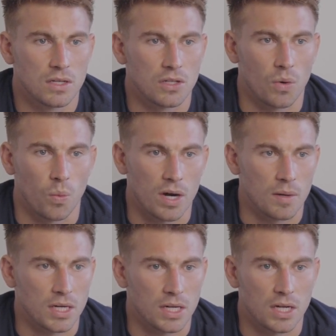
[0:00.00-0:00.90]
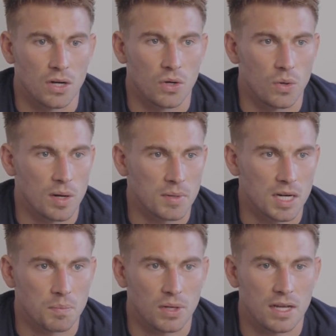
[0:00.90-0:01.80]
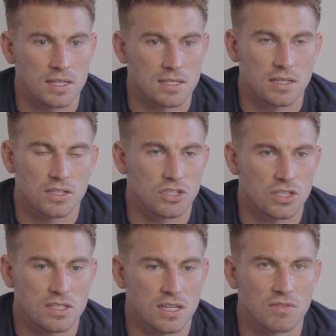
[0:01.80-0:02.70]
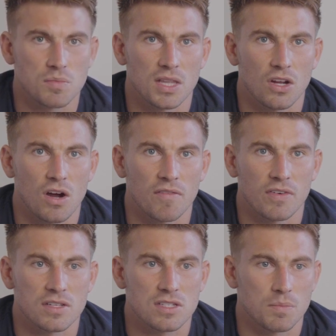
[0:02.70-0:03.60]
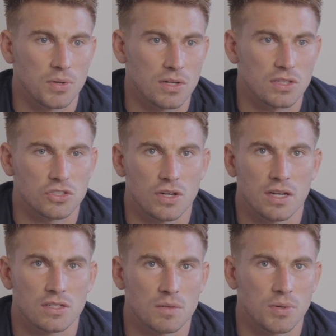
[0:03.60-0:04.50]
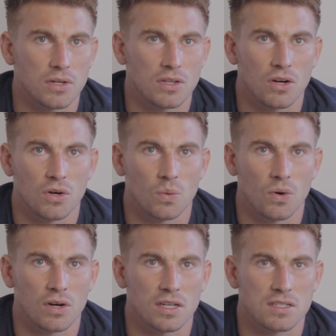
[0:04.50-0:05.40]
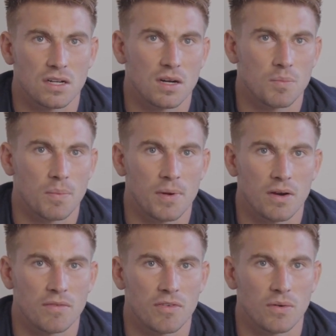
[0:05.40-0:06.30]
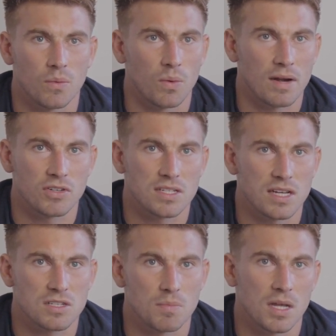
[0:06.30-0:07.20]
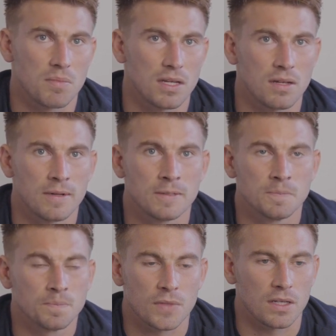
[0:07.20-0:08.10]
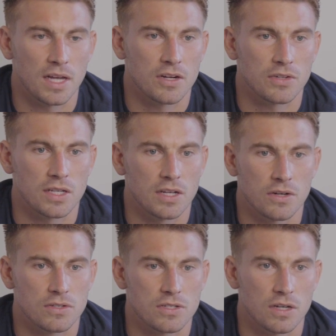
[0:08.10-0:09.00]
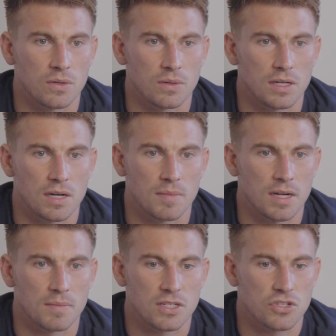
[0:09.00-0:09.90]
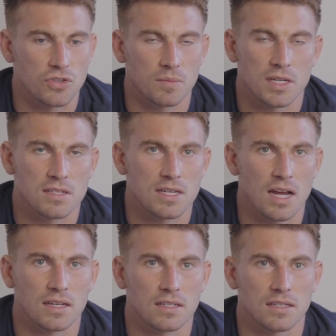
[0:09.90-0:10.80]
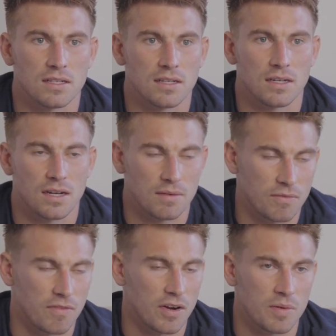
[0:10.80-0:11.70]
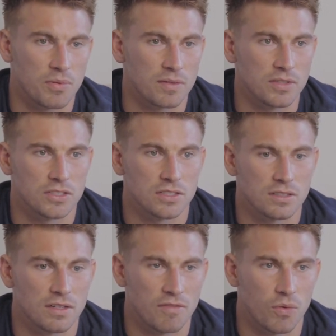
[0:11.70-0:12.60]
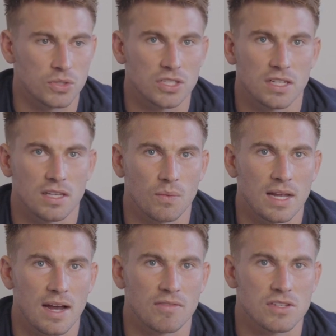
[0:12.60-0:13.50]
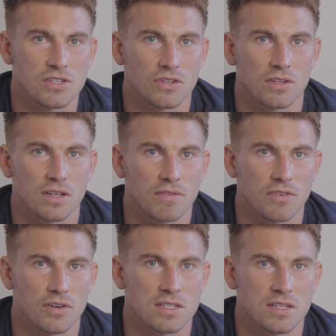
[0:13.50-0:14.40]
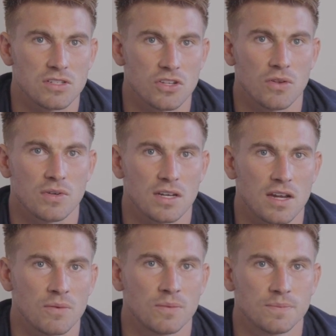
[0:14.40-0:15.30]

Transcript: where I'm going to go, who I'm going to play, it just gives me the confidence to put in the training, to put in the hard work, and to come prepared for whatever test may be later in the year. So I'm extremely ecstatic, and I'm very privileged and fortunate that we have this certainty for us as a union now.